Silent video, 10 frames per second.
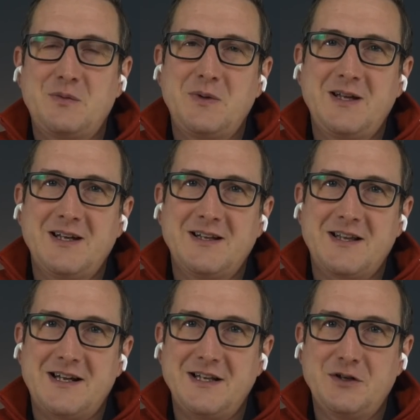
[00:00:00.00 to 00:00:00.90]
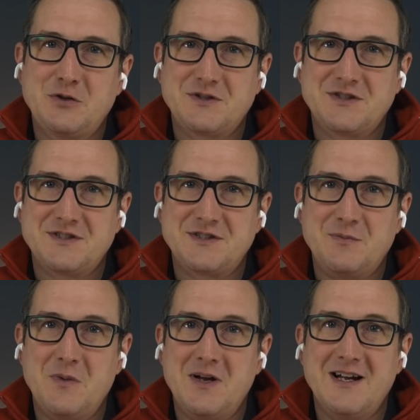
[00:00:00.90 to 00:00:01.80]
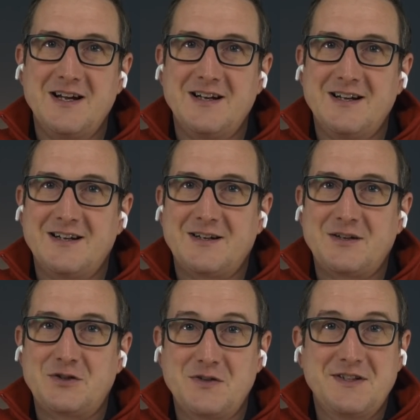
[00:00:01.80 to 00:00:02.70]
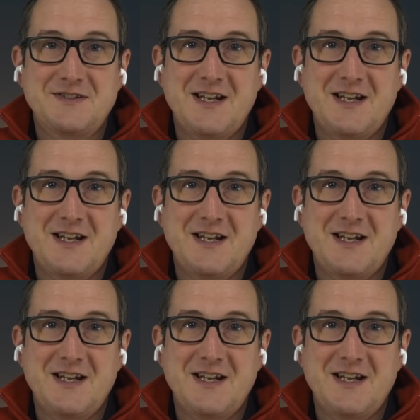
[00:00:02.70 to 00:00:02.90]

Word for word: be in that ecosystem uh, to this